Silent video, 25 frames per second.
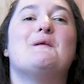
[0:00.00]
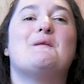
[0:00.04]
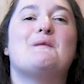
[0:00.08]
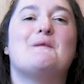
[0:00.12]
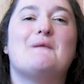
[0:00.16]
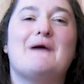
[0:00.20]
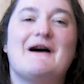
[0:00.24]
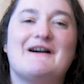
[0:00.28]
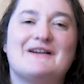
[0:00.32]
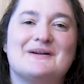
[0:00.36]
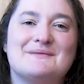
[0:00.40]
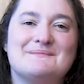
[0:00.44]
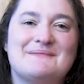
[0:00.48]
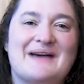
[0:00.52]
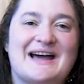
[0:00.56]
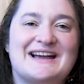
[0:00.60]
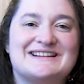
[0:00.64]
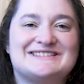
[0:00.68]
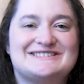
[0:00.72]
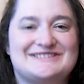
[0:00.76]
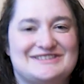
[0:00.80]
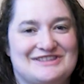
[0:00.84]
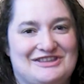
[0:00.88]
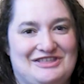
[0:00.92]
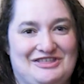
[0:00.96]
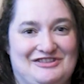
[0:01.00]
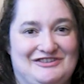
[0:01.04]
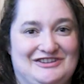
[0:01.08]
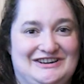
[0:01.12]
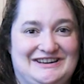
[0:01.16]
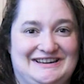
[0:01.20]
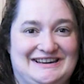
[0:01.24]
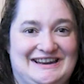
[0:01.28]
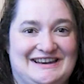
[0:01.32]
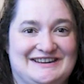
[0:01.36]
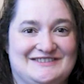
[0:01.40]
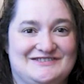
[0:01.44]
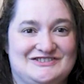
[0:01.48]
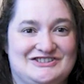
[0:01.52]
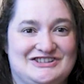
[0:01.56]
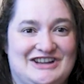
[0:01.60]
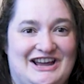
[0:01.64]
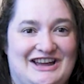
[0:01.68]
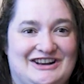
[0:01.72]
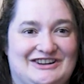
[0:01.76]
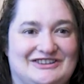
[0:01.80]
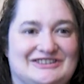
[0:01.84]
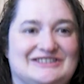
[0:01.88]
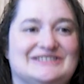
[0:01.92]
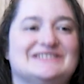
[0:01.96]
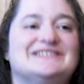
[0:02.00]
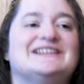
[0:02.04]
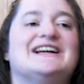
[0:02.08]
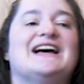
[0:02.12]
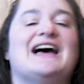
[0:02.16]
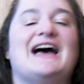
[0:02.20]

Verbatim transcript: Welcome back to the 3Dnatives channel.